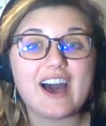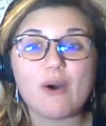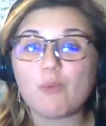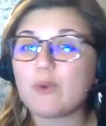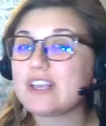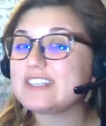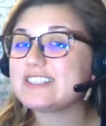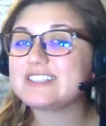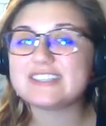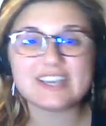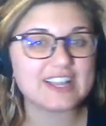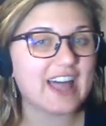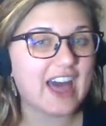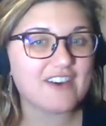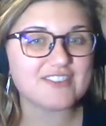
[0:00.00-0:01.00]
we
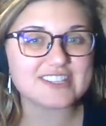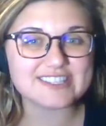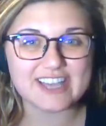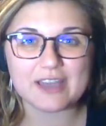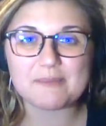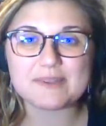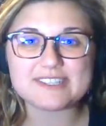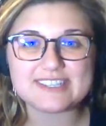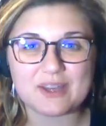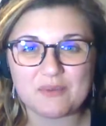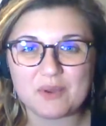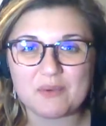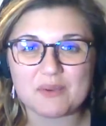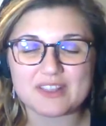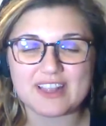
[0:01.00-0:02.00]
still have assignments that
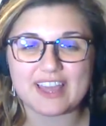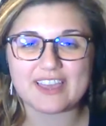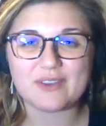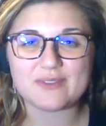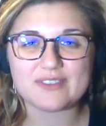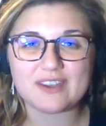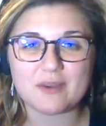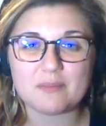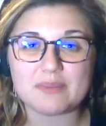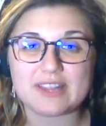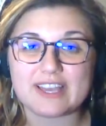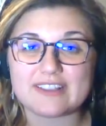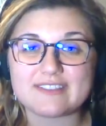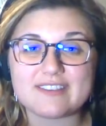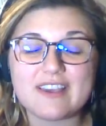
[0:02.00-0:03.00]
we would like you to
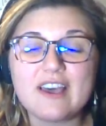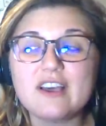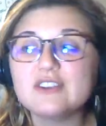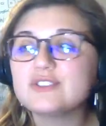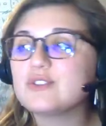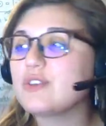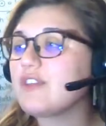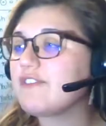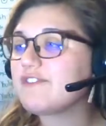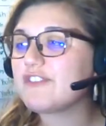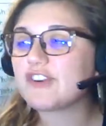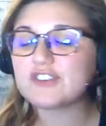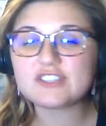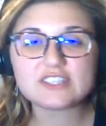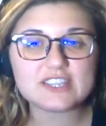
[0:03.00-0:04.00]
complete. So the
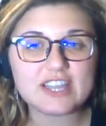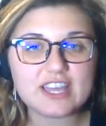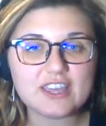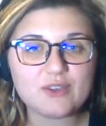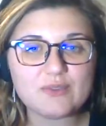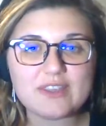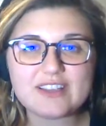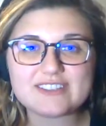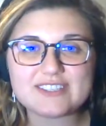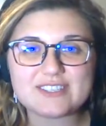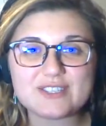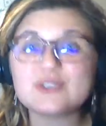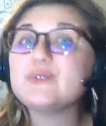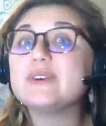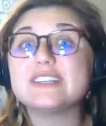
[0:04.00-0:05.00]
first thing you need to
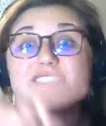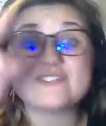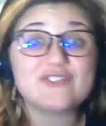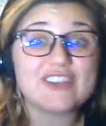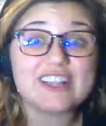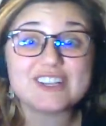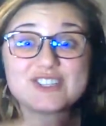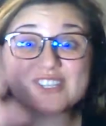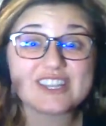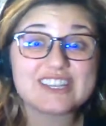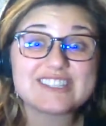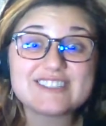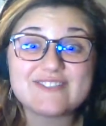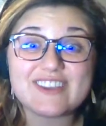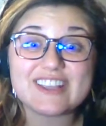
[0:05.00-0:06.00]
do is finish
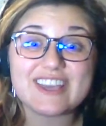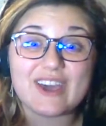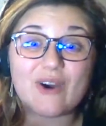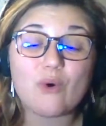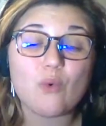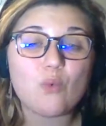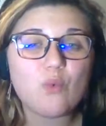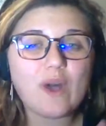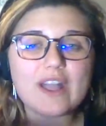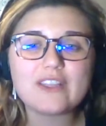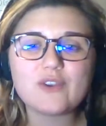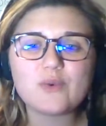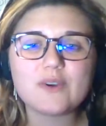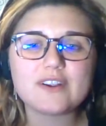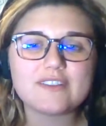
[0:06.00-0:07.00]
this video. When
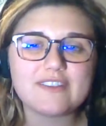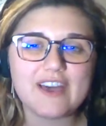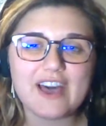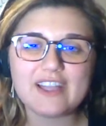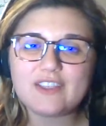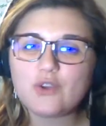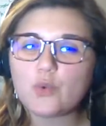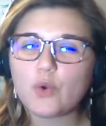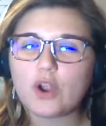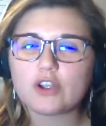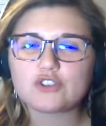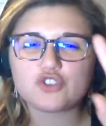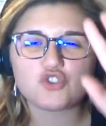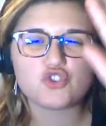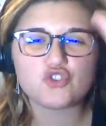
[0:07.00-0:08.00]
you are done, you are
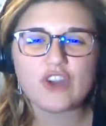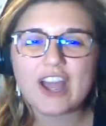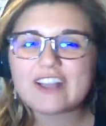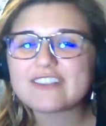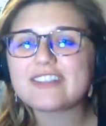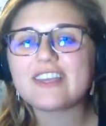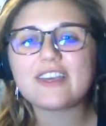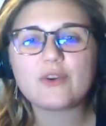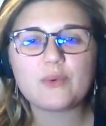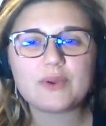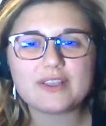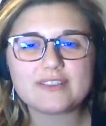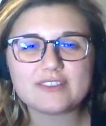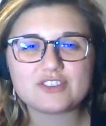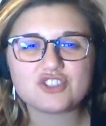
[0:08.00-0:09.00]
directly
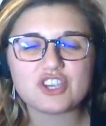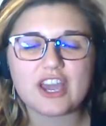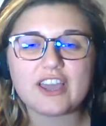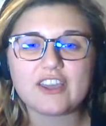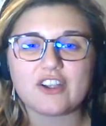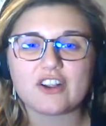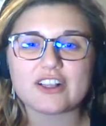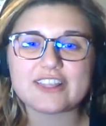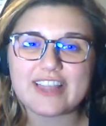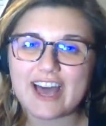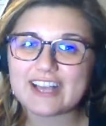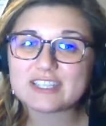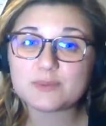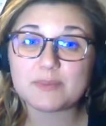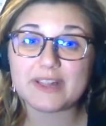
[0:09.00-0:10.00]
going to check your
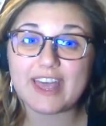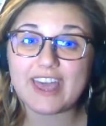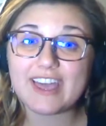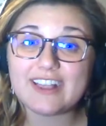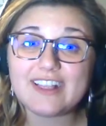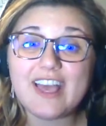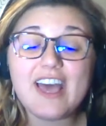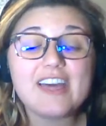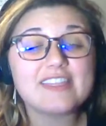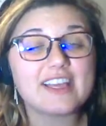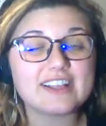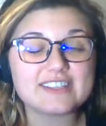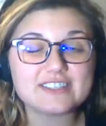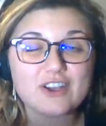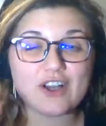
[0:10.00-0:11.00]
class plan
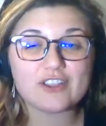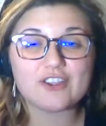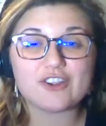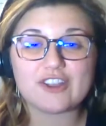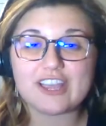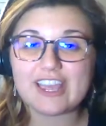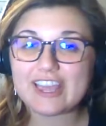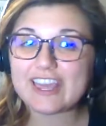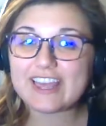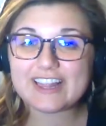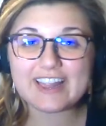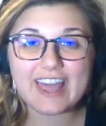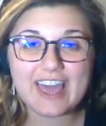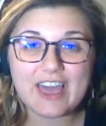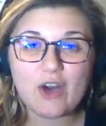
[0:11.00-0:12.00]
that is on your
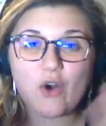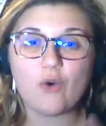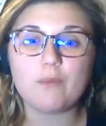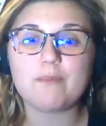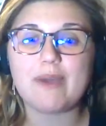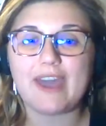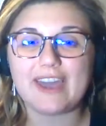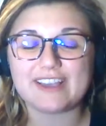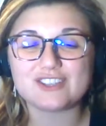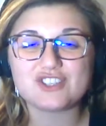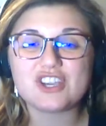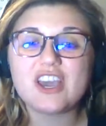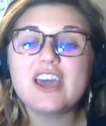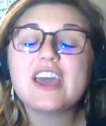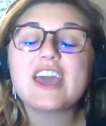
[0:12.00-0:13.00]
ELA
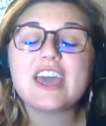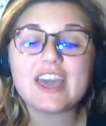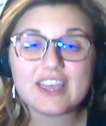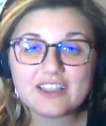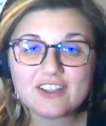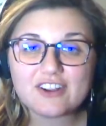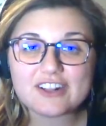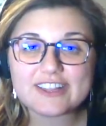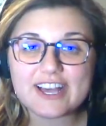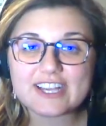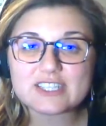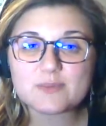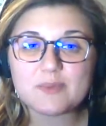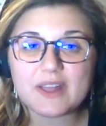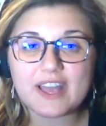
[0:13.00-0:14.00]
homepage. In your
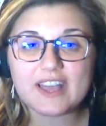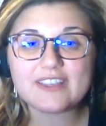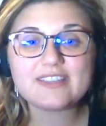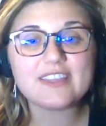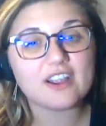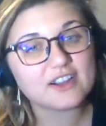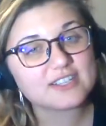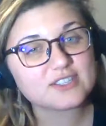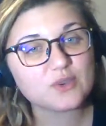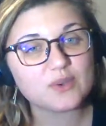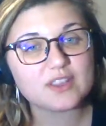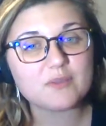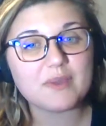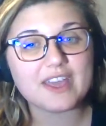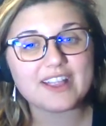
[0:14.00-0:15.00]
class plan, there is
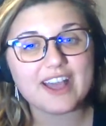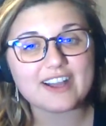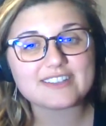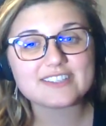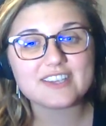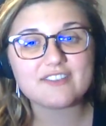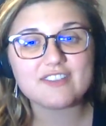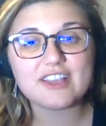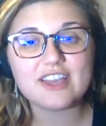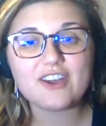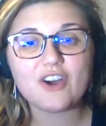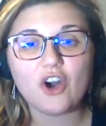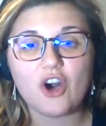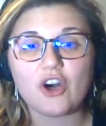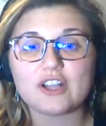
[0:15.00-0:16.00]
going to be an activity
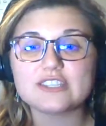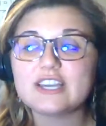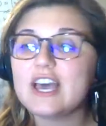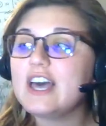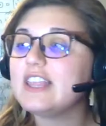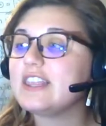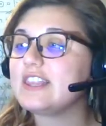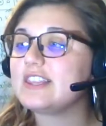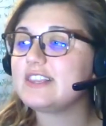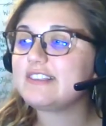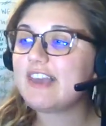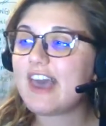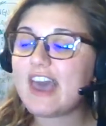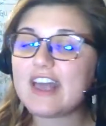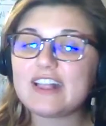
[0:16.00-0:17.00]
called
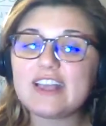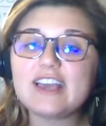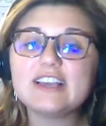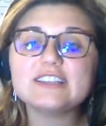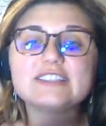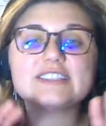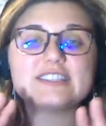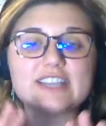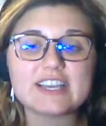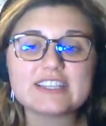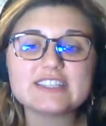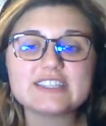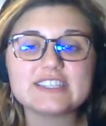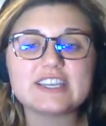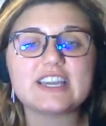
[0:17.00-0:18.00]

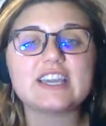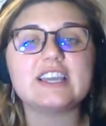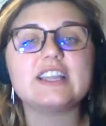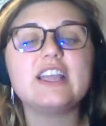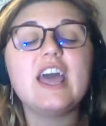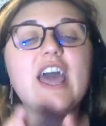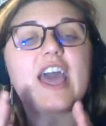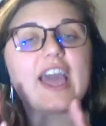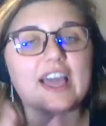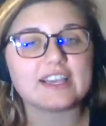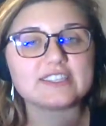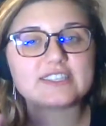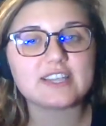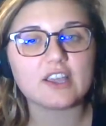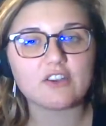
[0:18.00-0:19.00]
10-16
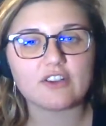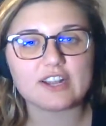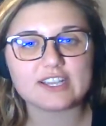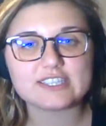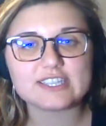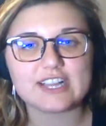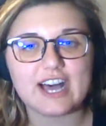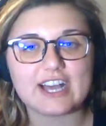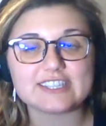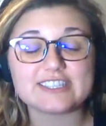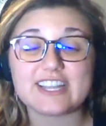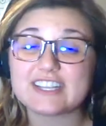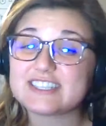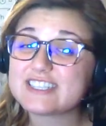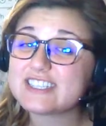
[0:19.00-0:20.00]
Asynchronous Class.
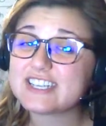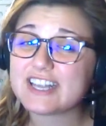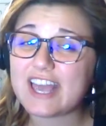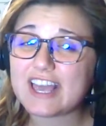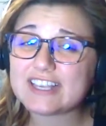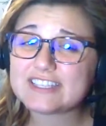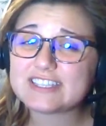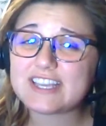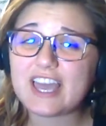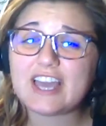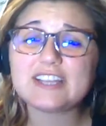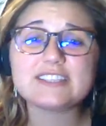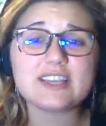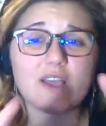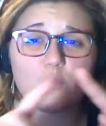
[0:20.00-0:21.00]
That's today's
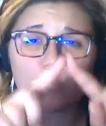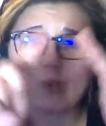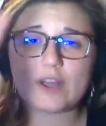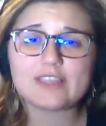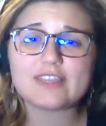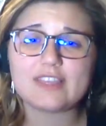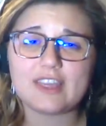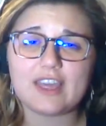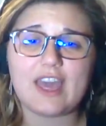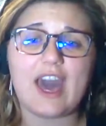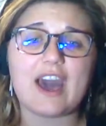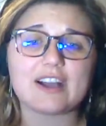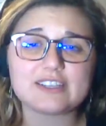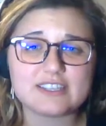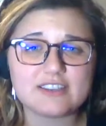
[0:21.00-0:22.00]
date and what the
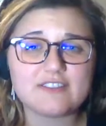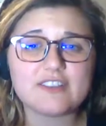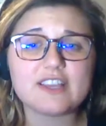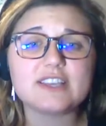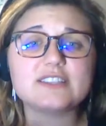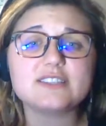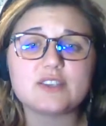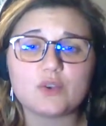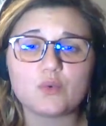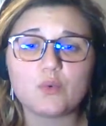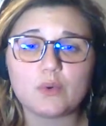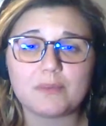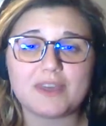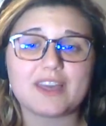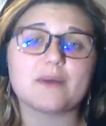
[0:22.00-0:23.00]
activities you
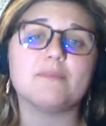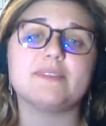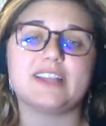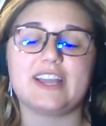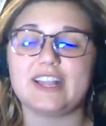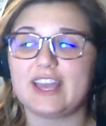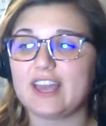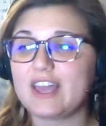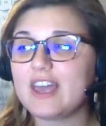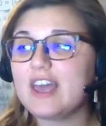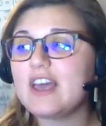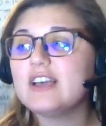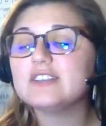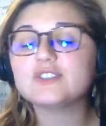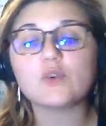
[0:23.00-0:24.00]
will be completing.
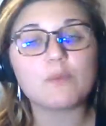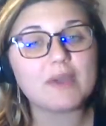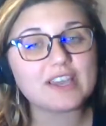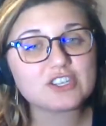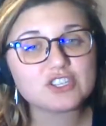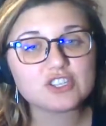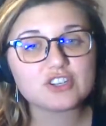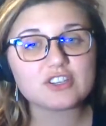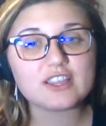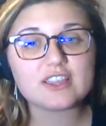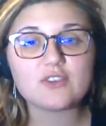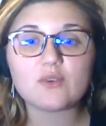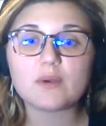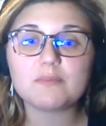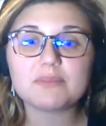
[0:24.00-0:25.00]
So make sure that
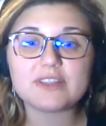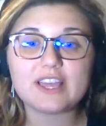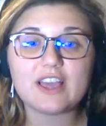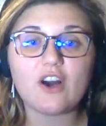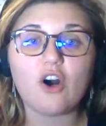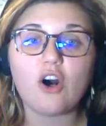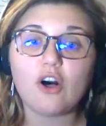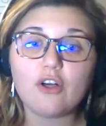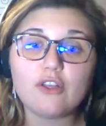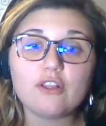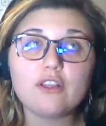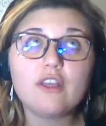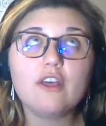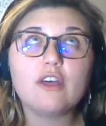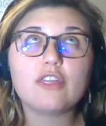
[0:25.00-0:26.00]
you complete
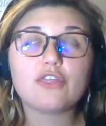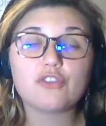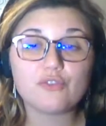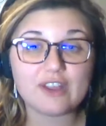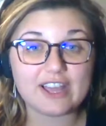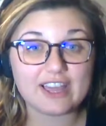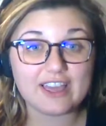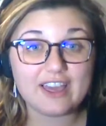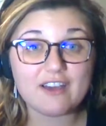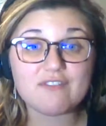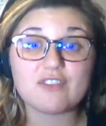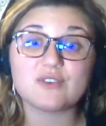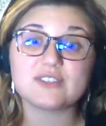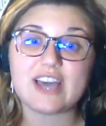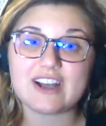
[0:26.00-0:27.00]
all three of
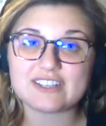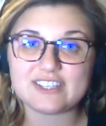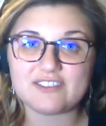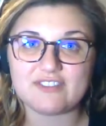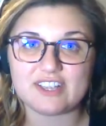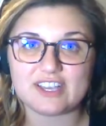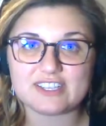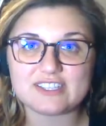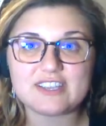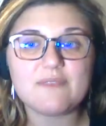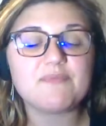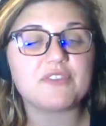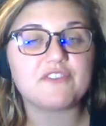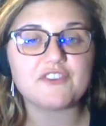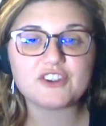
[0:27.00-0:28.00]
those activities.
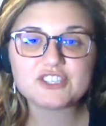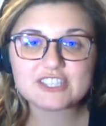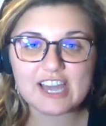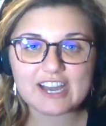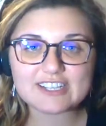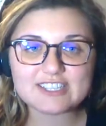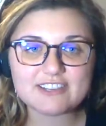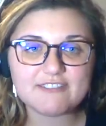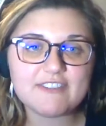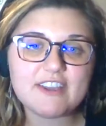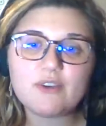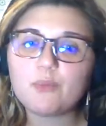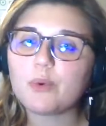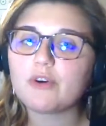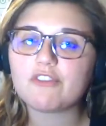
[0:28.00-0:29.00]
The first
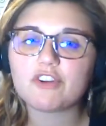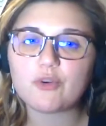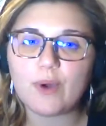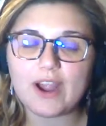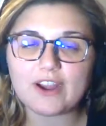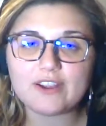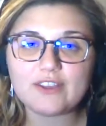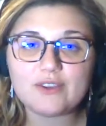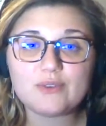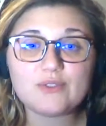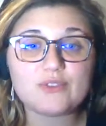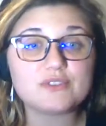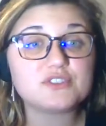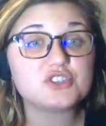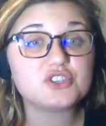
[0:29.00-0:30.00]
activity will require you
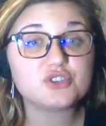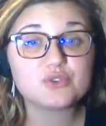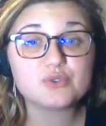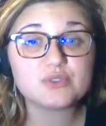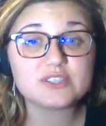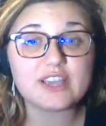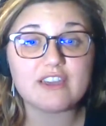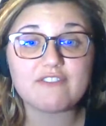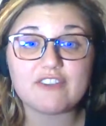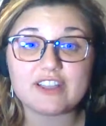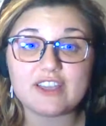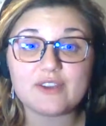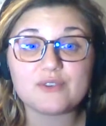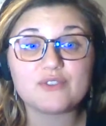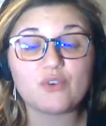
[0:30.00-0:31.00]
to choose a
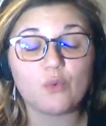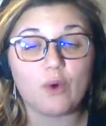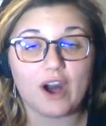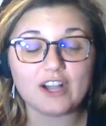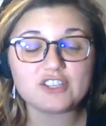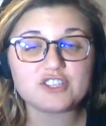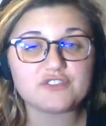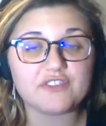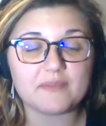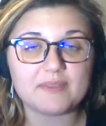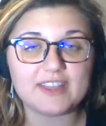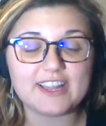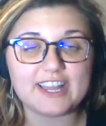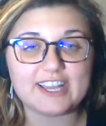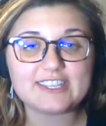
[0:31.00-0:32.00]
video to watch from
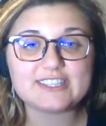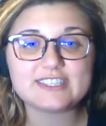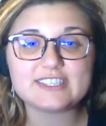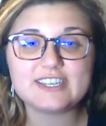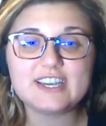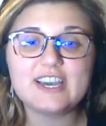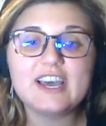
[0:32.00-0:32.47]
the list.